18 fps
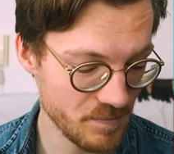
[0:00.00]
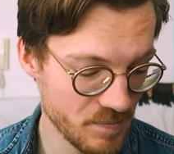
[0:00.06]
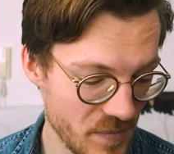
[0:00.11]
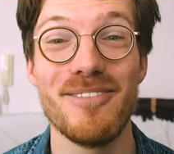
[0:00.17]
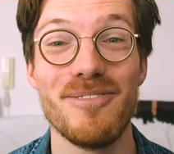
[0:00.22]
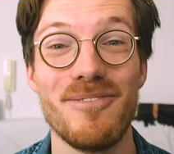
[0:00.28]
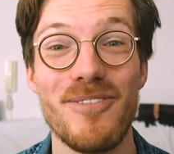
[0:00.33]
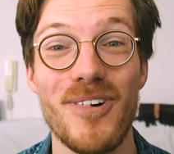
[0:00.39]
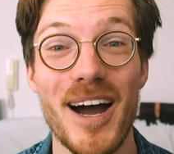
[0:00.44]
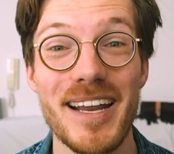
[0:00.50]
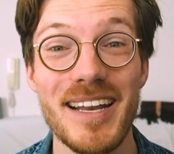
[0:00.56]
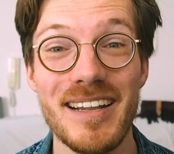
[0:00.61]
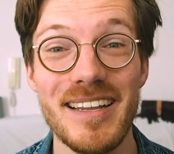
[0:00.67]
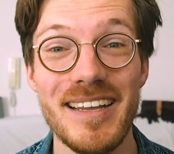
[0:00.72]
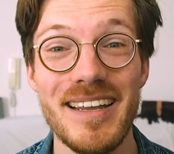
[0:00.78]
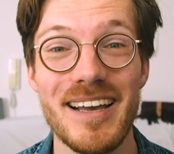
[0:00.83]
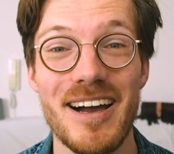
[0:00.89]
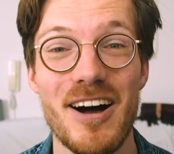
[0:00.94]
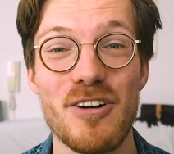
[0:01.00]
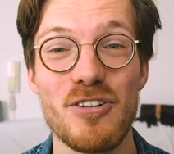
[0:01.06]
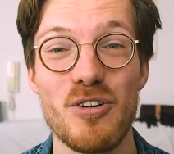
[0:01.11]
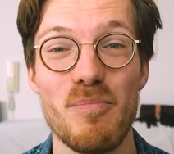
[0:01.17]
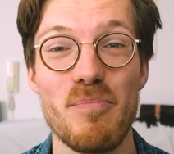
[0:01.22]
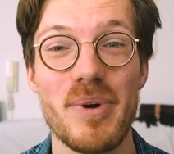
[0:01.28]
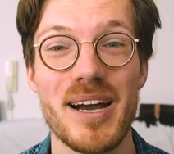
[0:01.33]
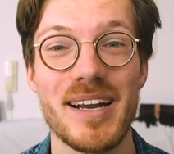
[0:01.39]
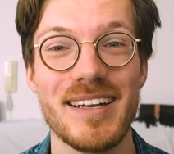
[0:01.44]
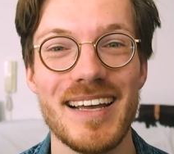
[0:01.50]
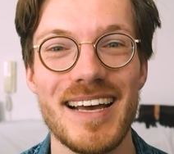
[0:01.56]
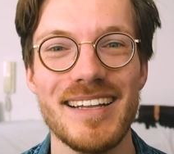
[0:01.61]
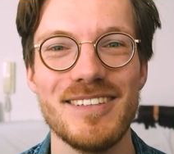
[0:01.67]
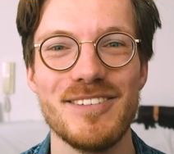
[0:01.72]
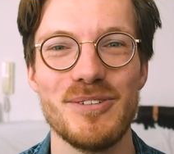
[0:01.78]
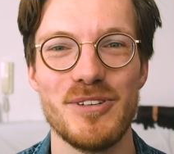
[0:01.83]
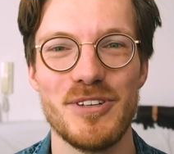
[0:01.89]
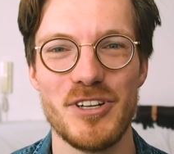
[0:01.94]
Finally, I'll compare
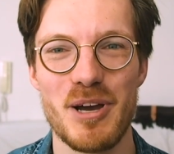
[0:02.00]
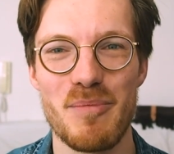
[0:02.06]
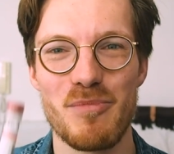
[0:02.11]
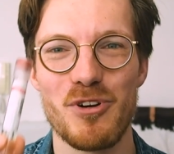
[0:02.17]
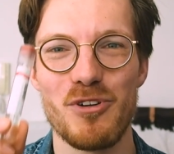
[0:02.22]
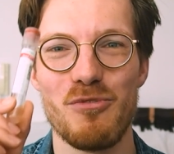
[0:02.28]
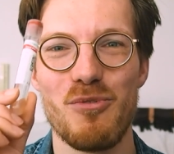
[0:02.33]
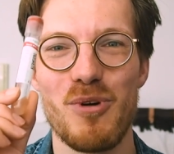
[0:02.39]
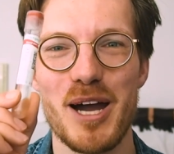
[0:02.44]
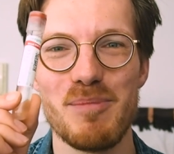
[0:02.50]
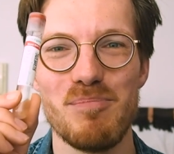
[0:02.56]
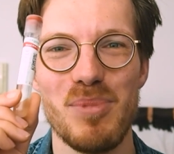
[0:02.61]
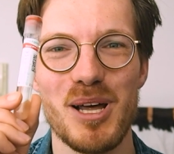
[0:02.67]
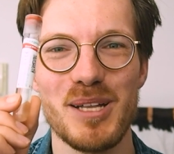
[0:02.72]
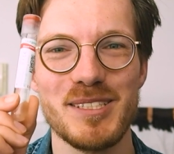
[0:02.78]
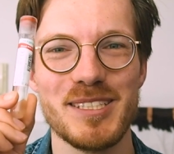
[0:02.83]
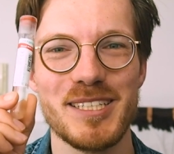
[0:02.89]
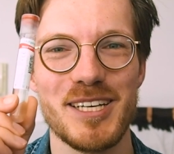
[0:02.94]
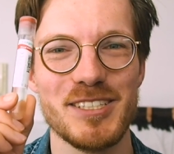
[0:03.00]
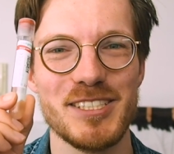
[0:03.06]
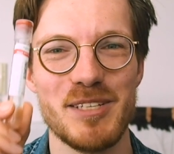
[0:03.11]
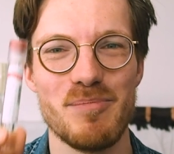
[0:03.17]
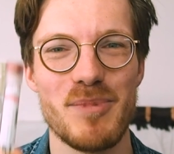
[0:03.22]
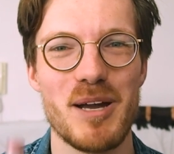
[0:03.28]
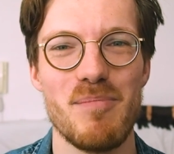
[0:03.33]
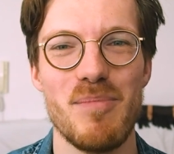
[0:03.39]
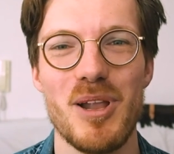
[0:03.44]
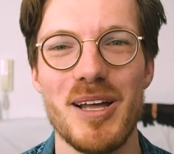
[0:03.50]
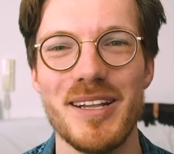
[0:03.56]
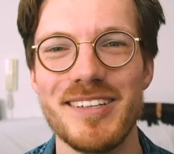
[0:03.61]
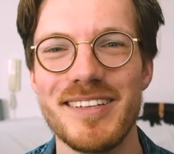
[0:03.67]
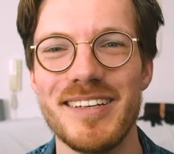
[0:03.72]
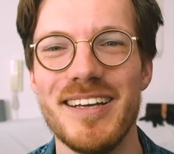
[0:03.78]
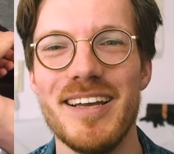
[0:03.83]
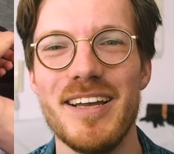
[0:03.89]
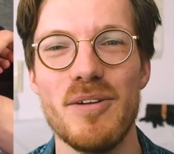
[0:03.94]
that to the number of white blood cells in my blood,
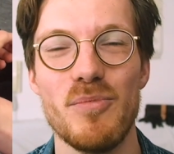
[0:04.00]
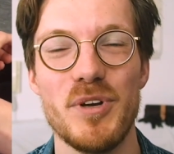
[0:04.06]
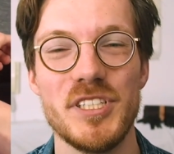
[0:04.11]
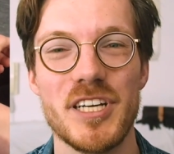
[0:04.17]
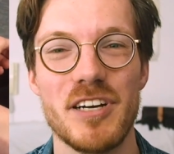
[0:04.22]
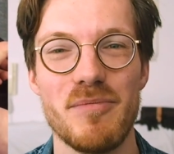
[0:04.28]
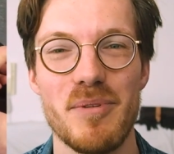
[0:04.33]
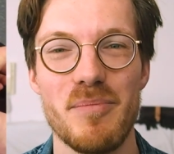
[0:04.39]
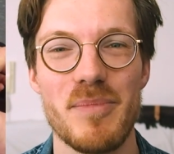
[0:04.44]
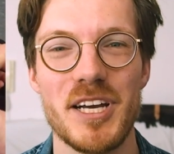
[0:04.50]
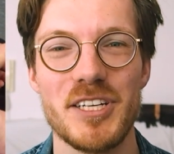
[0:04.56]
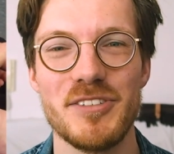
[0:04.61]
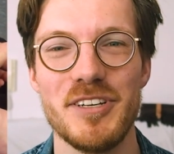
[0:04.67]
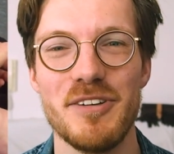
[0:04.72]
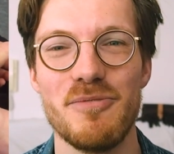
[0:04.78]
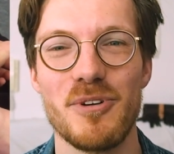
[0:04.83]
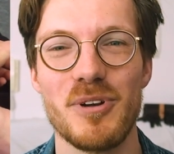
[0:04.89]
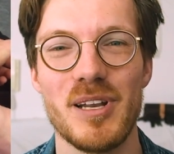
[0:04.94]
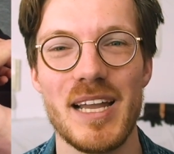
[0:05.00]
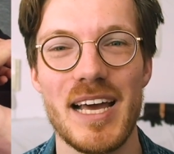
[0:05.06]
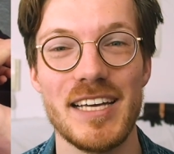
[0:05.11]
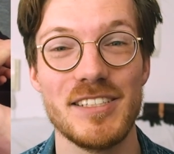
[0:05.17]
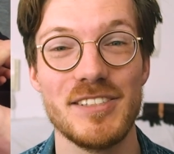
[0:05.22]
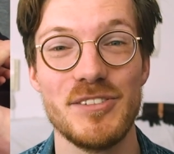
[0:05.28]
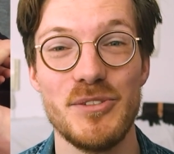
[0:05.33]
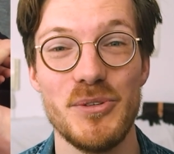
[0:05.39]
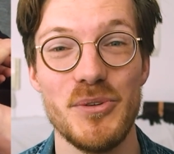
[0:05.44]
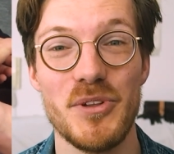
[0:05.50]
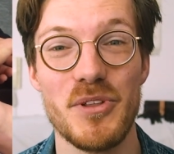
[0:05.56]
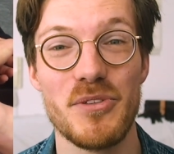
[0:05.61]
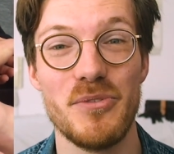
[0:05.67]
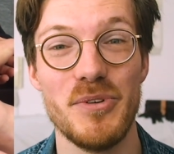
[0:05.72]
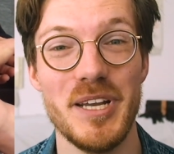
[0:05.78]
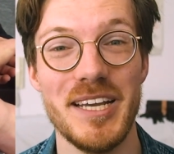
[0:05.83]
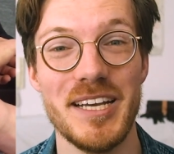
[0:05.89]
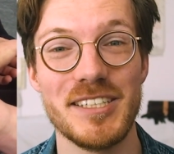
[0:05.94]
which I've been measuring for the last two to
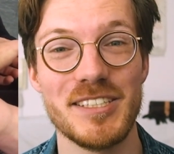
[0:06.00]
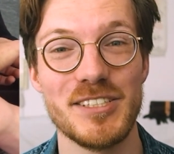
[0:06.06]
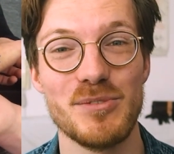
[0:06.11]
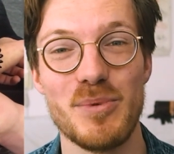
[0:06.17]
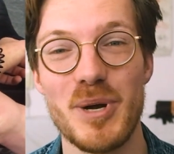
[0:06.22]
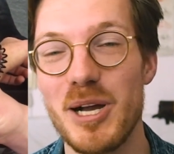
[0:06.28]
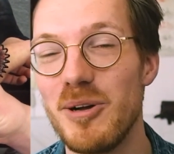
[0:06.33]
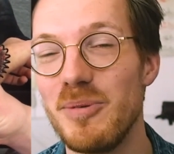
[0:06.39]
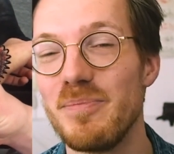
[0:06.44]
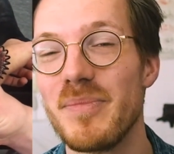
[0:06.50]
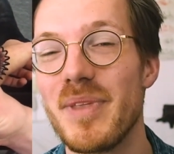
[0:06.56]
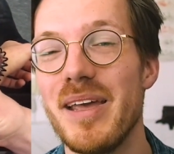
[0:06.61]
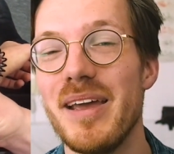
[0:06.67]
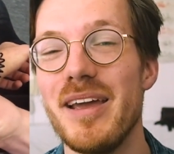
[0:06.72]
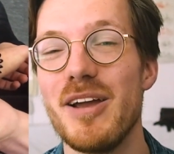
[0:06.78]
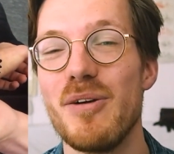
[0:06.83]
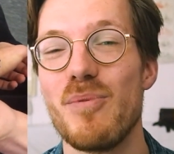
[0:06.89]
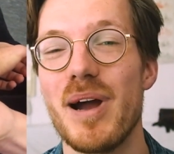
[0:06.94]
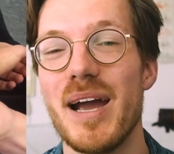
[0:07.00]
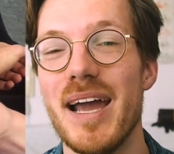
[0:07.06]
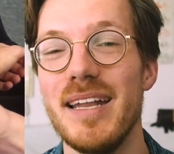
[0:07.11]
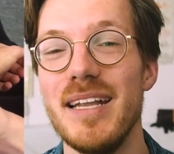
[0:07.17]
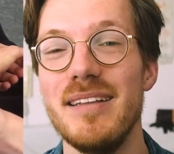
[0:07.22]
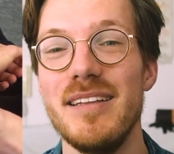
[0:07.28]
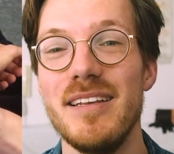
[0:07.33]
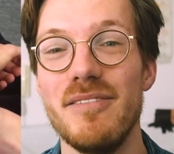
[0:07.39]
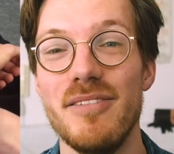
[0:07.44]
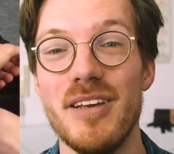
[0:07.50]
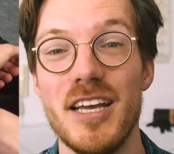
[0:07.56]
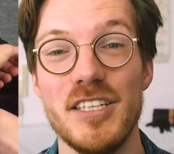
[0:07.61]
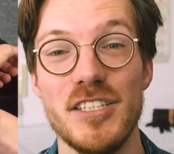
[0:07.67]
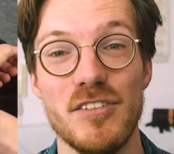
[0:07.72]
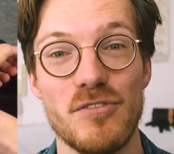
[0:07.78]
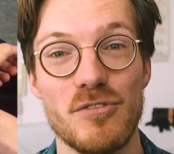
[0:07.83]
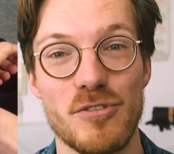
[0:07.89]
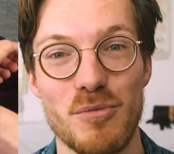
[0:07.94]
three years as well, where any
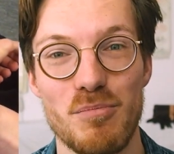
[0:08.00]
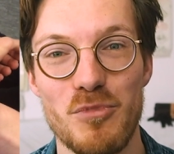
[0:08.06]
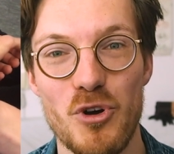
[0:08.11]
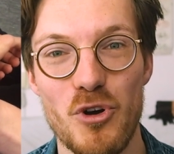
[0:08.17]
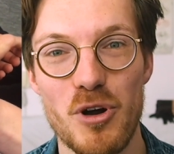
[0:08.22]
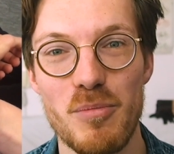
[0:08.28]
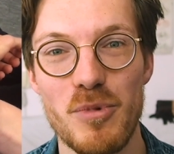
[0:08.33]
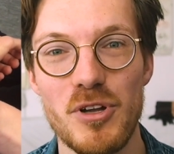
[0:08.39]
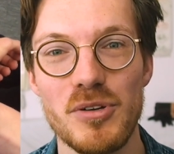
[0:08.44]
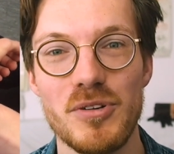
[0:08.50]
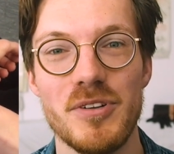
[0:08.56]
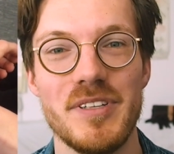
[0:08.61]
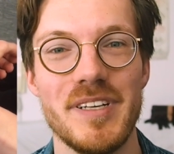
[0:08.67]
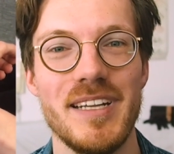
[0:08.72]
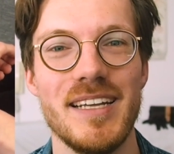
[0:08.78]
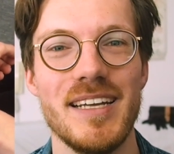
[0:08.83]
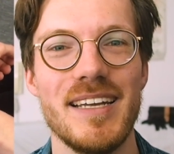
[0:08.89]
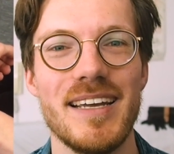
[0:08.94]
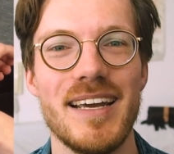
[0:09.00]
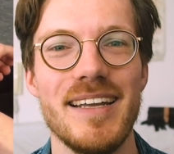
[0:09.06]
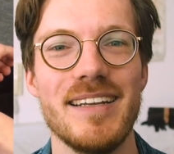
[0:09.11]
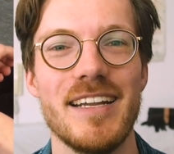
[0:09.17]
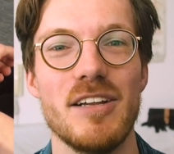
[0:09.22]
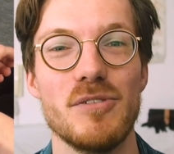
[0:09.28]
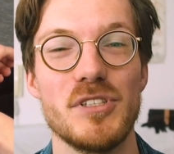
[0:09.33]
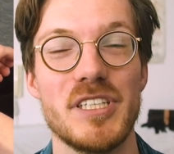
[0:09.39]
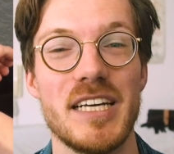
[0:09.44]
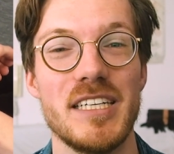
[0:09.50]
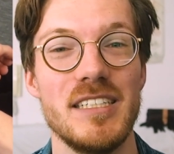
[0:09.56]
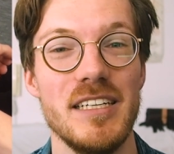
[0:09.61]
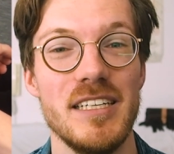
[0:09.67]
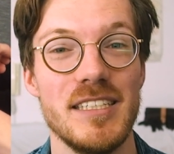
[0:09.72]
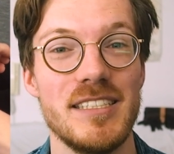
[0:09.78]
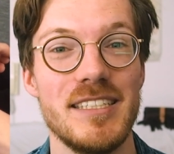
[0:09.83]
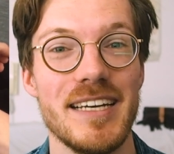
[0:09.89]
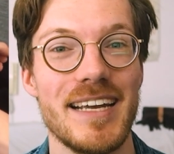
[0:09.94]
deviation from normal could indicate that I was actually
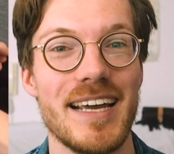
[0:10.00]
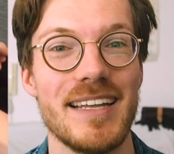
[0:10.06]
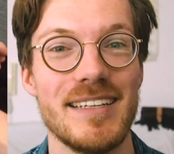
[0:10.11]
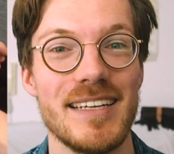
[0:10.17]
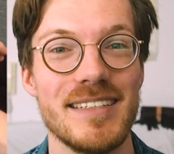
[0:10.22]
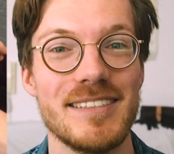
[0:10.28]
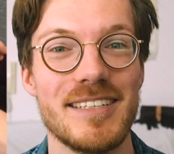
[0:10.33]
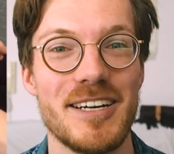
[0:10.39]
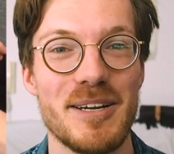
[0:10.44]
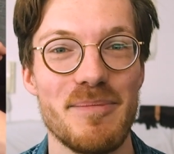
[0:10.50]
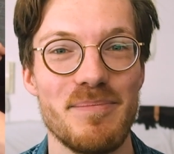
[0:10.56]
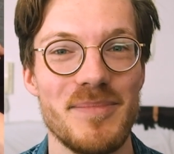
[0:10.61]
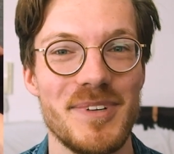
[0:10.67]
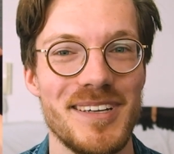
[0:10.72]
sick at that time.